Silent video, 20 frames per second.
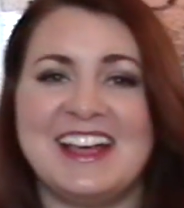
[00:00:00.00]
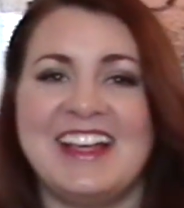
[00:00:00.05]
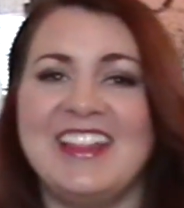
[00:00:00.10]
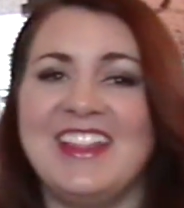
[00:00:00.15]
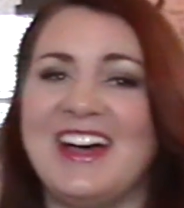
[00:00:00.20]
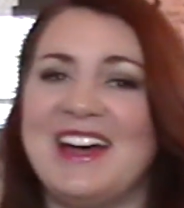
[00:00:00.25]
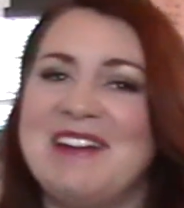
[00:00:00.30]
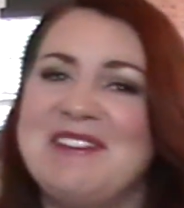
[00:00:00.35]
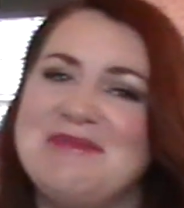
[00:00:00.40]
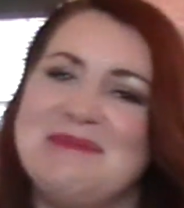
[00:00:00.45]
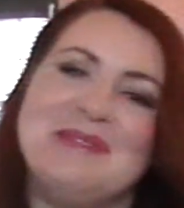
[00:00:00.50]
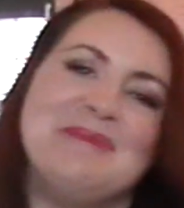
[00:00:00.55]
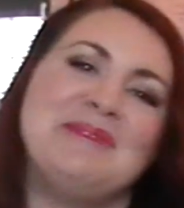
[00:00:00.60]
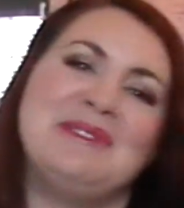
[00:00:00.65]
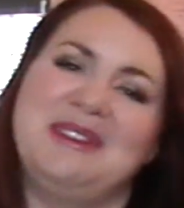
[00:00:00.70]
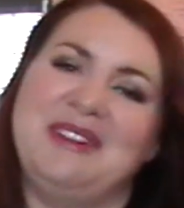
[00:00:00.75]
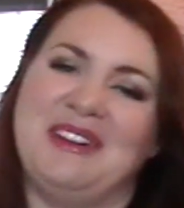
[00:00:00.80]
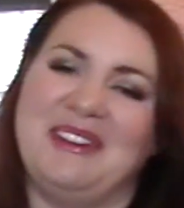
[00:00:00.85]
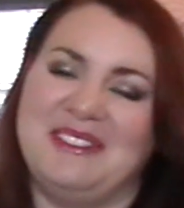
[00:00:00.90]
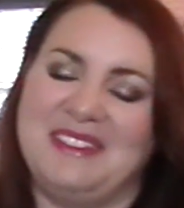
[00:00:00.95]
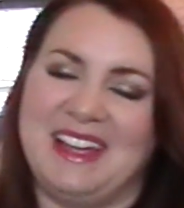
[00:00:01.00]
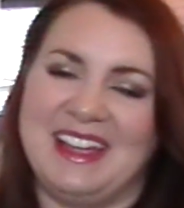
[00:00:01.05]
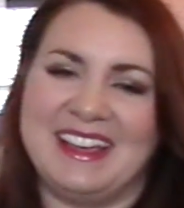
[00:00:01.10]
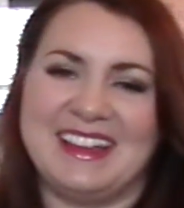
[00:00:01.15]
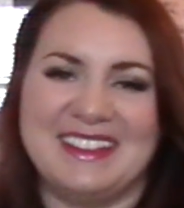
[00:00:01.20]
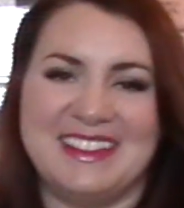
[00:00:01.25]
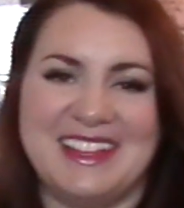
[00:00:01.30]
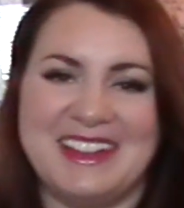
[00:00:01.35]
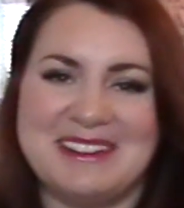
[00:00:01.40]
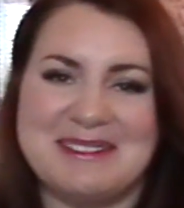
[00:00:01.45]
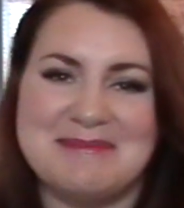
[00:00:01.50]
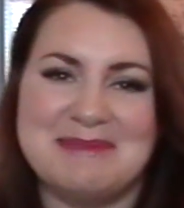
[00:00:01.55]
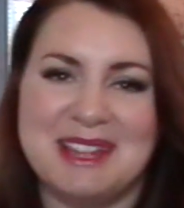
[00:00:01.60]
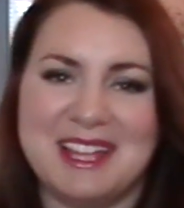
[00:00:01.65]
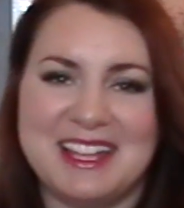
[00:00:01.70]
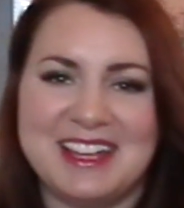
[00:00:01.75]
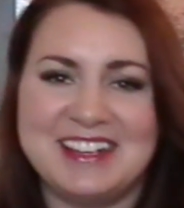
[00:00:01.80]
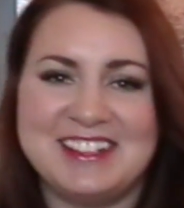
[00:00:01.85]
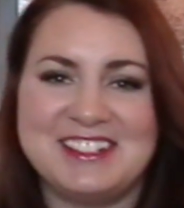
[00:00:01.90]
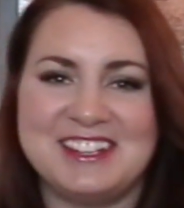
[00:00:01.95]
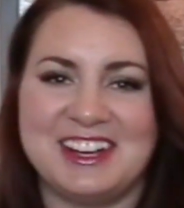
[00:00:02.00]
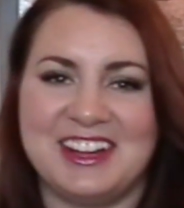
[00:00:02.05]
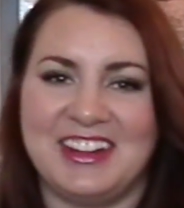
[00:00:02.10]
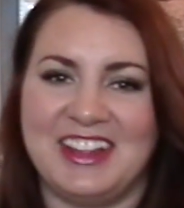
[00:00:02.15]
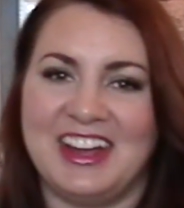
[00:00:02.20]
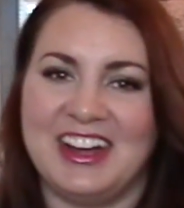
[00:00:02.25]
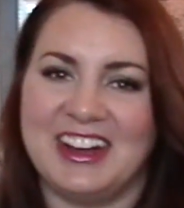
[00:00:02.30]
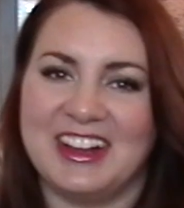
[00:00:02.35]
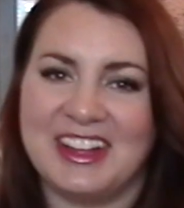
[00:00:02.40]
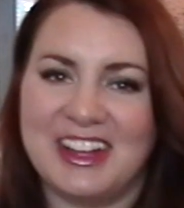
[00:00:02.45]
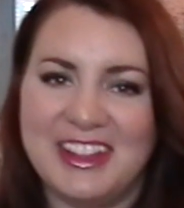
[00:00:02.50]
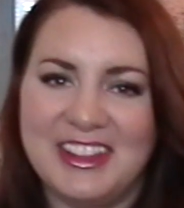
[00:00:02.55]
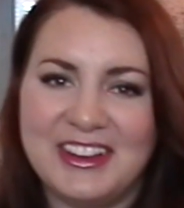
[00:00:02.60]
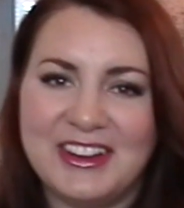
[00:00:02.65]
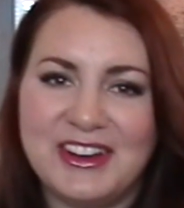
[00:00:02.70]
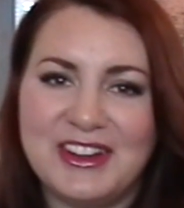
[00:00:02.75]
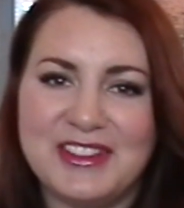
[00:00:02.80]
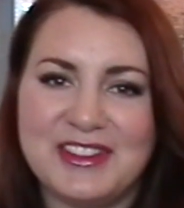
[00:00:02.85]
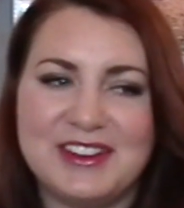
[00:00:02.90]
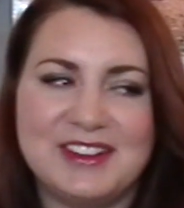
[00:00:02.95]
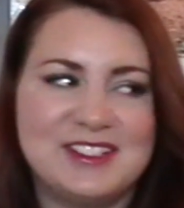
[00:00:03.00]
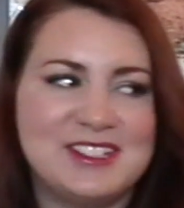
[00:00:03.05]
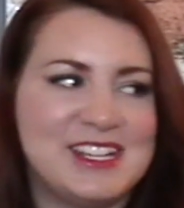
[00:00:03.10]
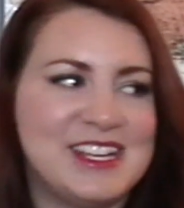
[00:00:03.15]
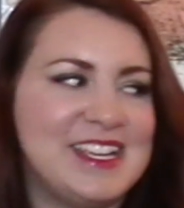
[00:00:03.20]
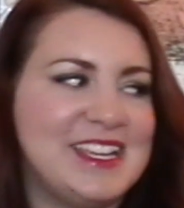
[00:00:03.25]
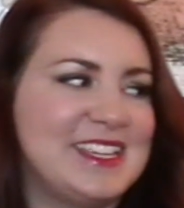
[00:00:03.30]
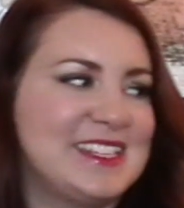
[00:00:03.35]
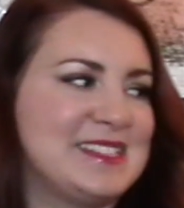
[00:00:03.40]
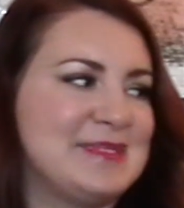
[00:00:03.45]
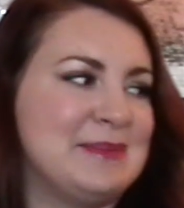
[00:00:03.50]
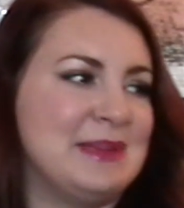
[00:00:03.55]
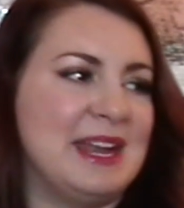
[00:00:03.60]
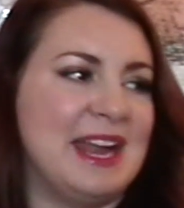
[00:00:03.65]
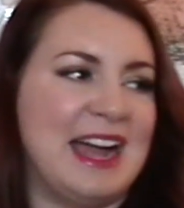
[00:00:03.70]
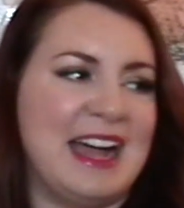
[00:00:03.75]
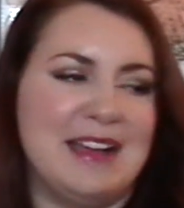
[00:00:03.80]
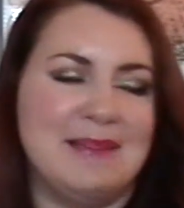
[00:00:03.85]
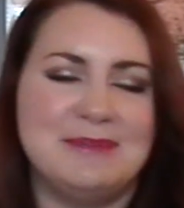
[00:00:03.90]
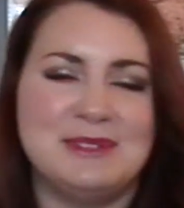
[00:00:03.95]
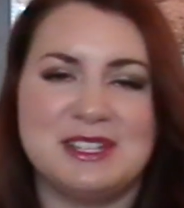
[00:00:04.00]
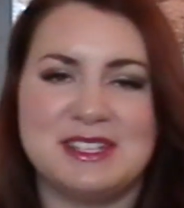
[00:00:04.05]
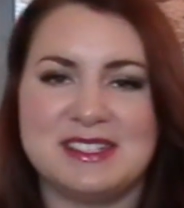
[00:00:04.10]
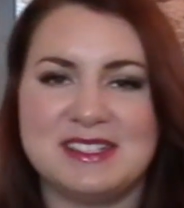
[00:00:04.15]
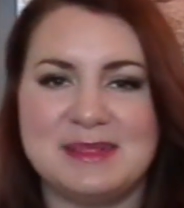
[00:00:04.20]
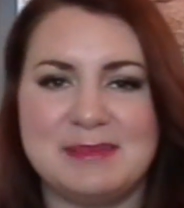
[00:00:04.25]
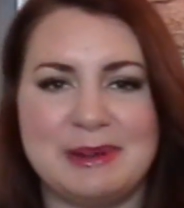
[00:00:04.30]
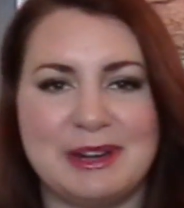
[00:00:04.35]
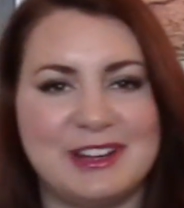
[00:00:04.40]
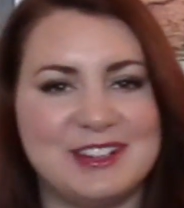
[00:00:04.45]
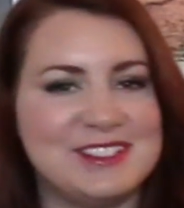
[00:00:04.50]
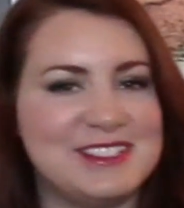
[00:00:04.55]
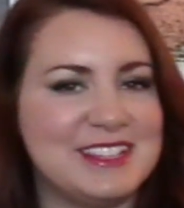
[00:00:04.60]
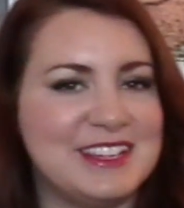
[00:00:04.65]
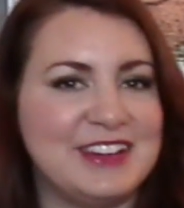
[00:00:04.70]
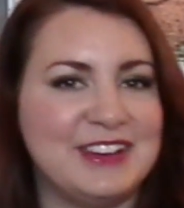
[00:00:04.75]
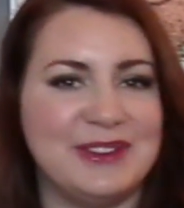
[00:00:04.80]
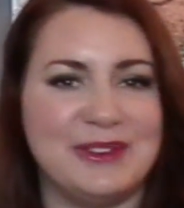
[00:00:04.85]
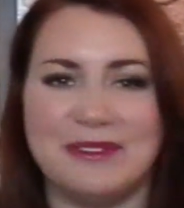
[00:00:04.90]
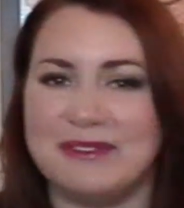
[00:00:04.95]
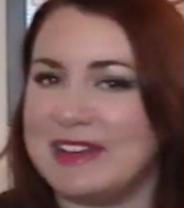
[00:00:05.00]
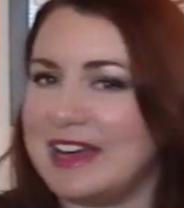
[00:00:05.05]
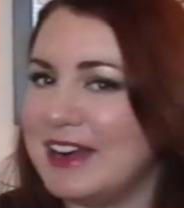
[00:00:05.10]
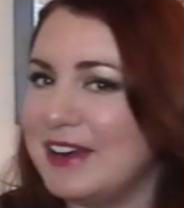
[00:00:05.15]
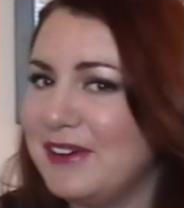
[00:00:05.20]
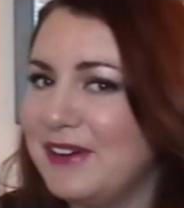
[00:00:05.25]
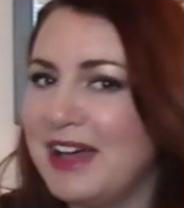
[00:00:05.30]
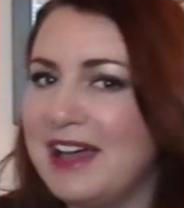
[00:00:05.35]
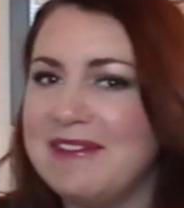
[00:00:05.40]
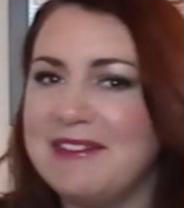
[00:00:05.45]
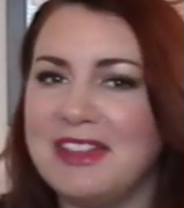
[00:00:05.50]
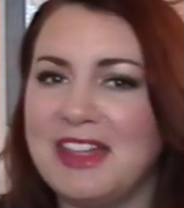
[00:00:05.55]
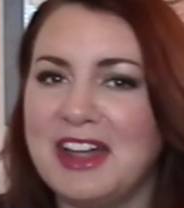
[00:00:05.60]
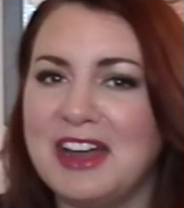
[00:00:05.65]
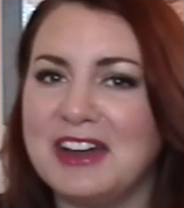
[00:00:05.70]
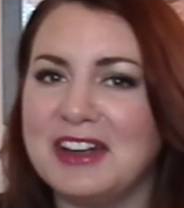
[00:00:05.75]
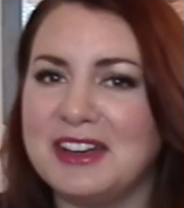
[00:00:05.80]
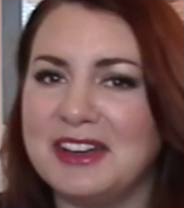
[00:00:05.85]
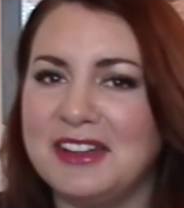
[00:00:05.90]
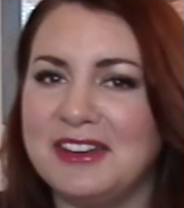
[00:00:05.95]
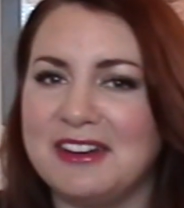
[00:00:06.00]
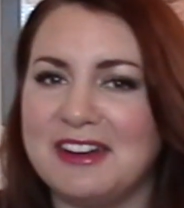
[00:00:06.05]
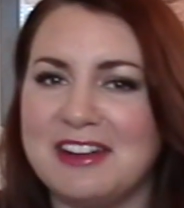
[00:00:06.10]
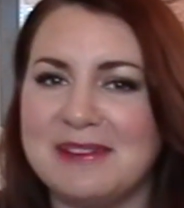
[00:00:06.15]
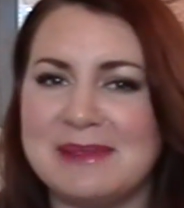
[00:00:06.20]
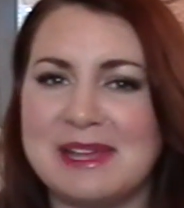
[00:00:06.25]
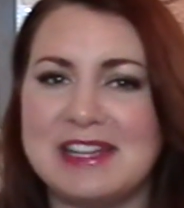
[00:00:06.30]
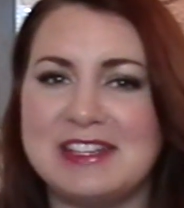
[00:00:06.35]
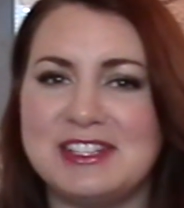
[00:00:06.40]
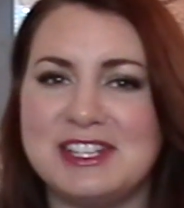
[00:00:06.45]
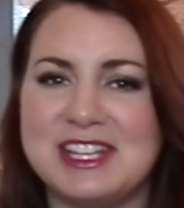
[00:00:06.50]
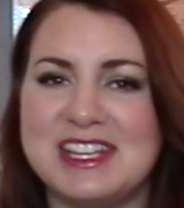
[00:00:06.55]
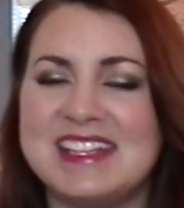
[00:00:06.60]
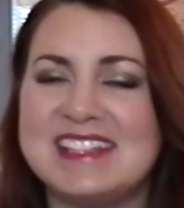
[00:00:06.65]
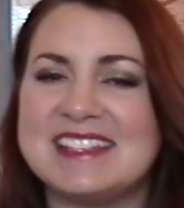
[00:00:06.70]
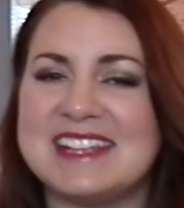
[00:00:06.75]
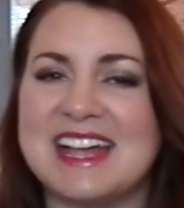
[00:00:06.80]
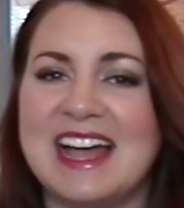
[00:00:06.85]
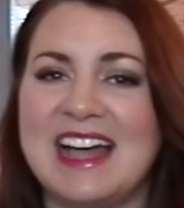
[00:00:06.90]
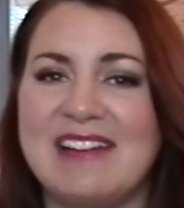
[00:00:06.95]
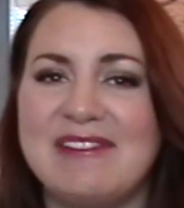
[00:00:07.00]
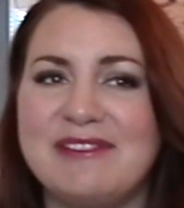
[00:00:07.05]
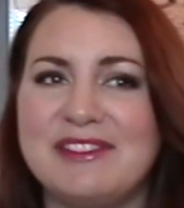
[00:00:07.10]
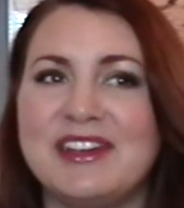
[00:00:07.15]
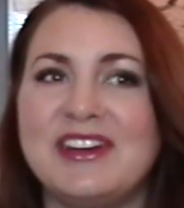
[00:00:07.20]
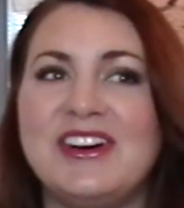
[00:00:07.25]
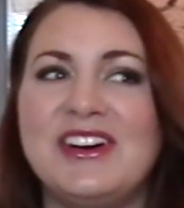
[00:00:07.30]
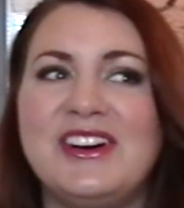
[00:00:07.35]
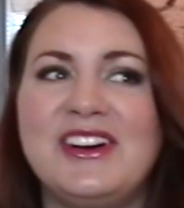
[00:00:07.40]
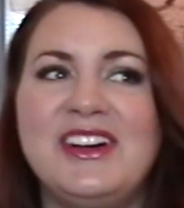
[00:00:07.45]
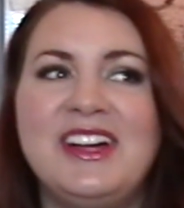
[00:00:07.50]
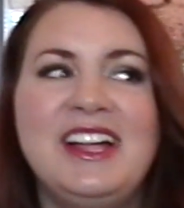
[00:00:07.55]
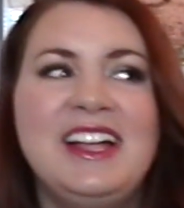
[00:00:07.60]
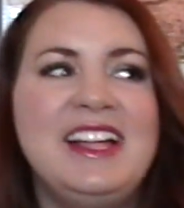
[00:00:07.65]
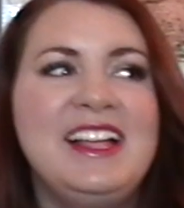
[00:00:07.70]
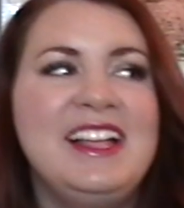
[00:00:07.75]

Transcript: A lot of people don't like a lot of blush and a lot of color on their cheeks, but I'm just a person who, if I don't have a lot of color on my cheeks, I feel